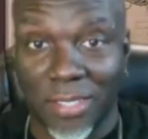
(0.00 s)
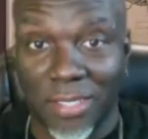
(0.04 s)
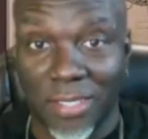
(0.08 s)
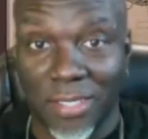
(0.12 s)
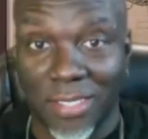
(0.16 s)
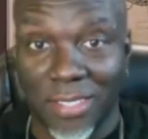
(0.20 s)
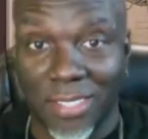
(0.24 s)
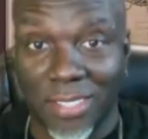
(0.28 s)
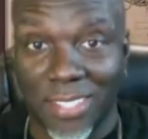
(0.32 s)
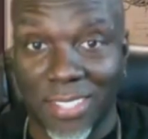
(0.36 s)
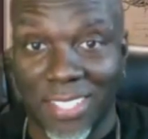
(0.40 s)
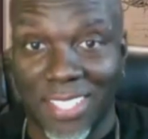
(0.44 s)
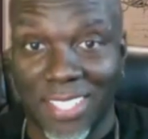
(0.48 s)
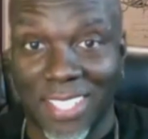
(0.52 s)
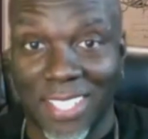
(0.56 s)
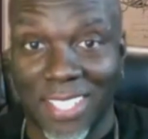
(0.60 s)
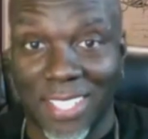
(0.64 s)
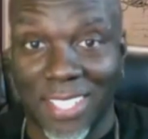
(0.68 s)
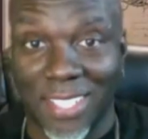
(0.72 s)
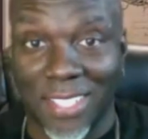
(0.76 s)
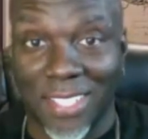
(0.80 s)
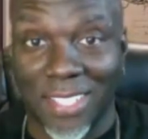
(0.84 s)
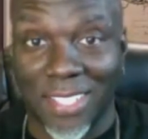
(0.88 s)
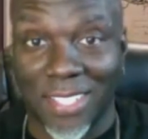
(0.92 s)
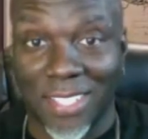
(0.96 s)
No,
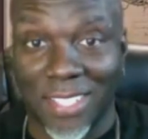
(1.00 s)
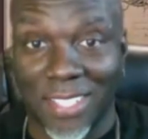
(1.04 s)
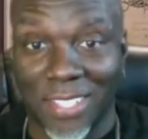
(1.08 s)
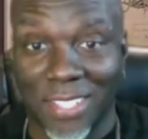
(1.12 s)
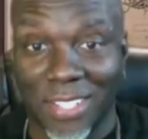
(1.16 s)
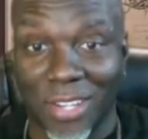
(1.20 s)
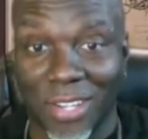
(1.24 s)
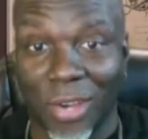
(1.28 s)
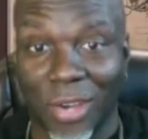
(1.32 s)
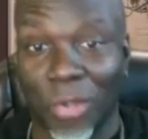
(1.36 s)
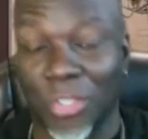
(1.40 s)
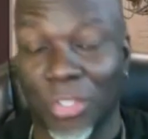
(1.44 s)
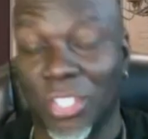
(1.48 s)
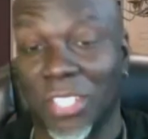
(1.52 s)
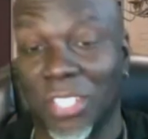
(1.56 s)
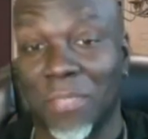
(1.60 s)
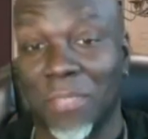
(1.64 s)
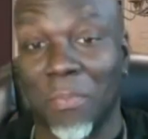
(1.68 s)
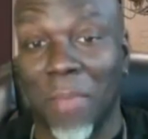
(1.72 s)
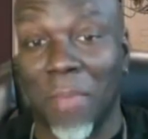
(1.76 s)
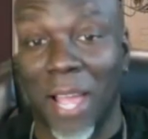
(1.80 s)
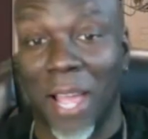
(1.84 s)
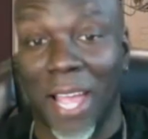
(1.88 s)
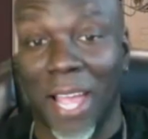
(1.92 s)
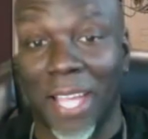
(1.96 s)
yours. Oh, just
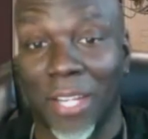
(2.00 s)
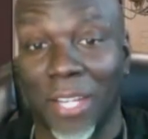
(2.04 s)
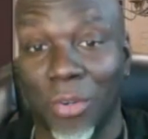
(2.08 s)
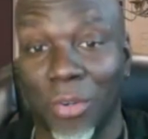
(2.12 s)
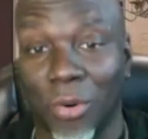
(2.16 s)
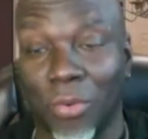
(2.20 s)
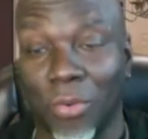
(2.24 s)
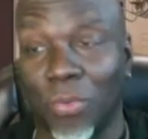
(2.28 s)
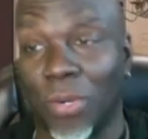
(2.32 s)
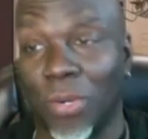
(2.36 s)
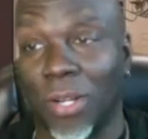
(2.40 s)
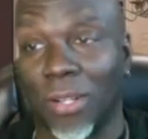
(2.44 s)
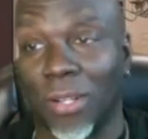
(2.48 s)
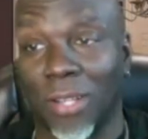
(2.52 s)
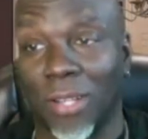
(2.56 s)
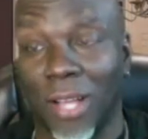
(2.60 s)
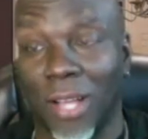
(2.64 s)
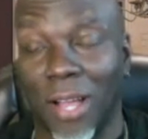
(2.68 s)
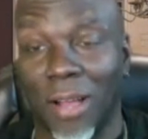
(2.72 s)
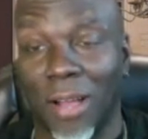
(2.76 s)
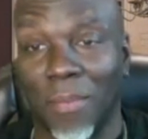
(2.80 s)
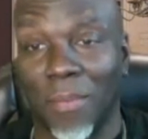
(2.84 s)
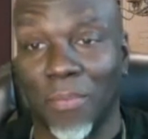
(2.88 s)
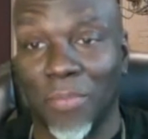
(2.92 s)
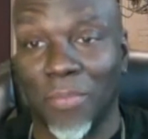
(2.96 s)
my well,
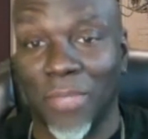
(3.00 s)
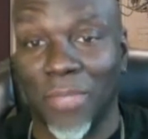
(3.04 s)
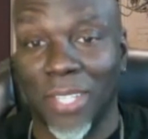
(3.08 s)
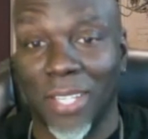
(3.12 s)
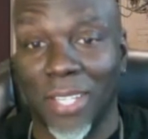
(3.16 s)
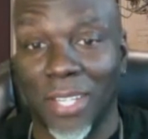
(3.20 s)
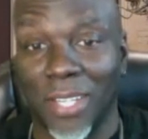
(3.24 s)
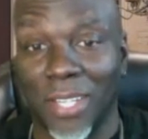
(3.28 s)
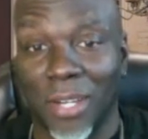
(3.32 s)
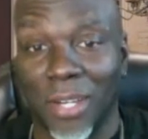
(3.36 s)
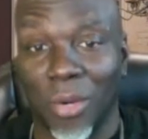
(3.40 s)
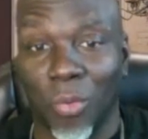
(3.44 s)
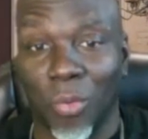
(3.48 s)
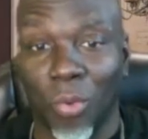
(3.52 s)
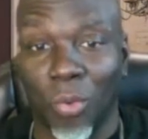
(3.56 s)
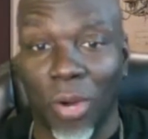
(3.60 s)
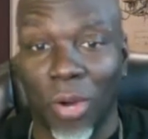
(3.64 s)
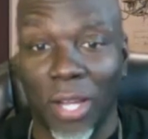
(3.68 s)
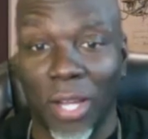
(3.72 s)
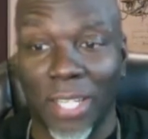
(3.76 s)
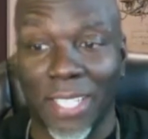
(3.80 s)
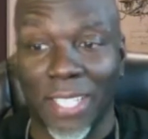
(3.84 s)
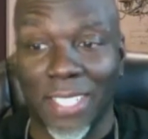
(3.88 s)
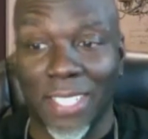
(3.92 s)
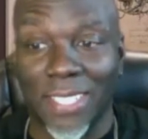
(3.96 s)
um,
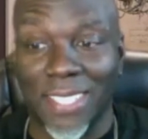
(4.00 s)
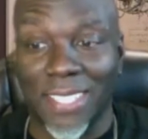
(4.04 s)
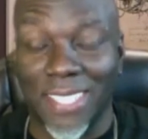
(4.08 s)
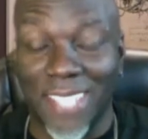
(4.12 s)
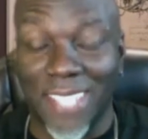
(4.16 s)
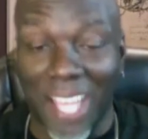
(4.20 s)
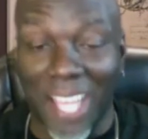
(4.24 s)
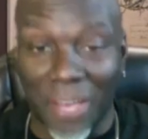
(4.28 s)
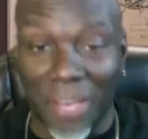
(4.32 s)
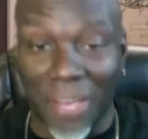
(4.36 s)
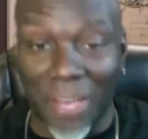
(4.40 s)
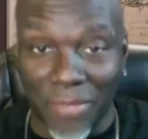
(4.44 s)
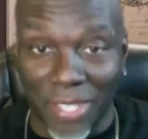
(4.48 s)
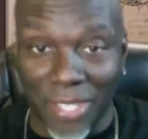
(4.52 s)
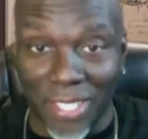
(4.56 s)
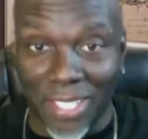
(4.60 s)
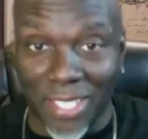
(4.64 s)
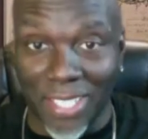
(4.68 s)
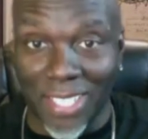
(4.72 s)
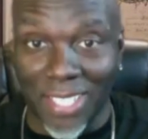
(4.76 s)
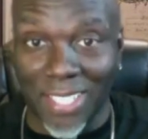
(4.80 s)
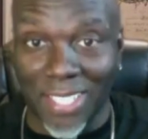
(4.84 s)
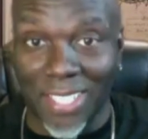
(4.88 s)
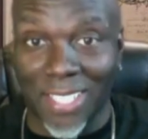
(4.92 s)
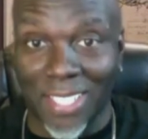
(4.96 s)
one is
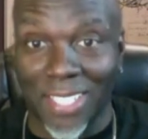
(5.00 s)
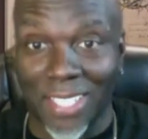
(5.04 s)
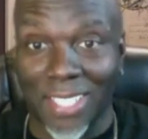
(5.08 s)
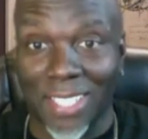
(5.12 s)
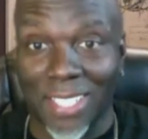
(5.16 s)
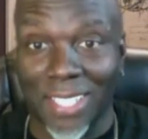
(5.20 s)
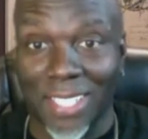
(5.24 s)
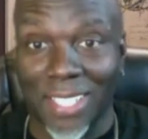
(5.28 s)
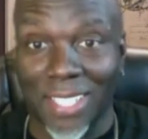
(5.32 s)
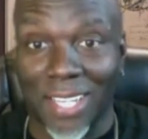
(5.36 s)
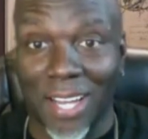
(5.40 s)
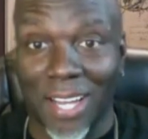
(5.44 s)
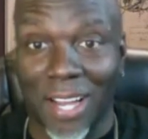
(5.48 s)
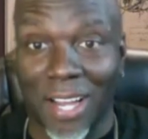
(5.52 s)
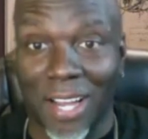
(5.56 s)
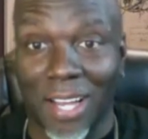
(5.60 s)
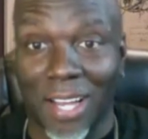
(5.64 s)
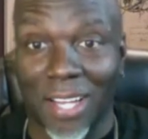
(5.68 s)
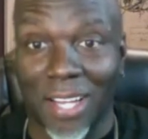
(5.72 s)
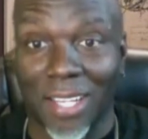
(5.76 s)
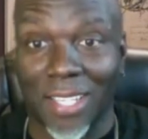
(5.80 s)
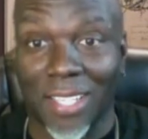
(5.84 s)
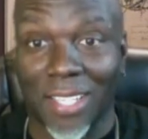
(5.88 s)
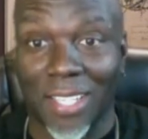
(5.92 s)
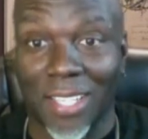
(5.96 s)
definitely
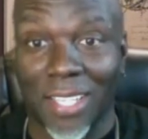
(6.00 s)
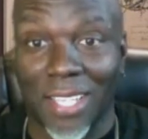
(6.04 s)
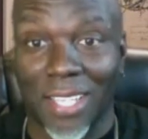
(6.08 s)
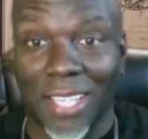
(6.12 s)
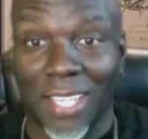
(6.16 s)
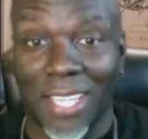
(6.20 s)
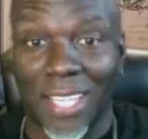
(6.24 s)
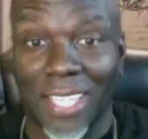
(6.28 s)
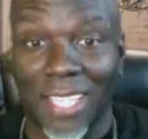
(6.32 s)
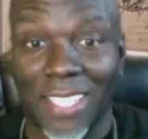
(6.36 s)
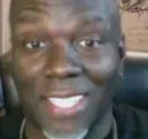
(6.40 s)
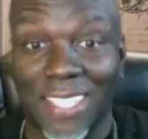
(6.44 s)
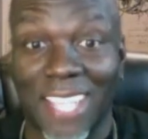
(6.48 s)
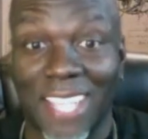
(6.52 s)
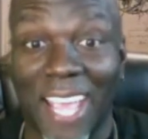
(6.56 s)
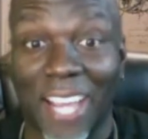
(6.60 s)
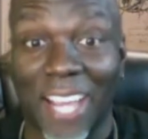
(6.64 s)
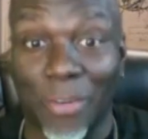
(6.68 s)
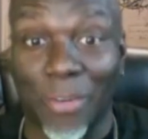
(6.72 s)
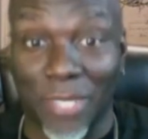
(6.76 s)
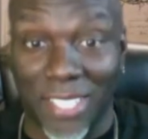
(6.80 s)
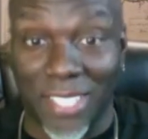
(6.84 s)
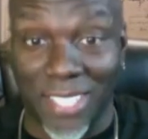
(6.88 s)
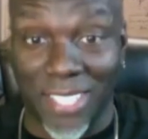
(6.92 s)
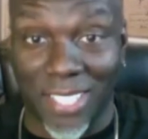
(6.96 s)
uh
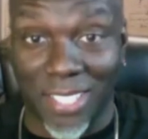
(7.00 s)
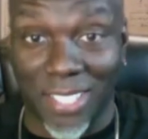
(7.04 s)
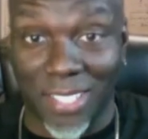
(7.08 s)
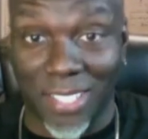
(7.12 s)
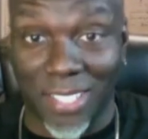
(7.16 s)
integrity.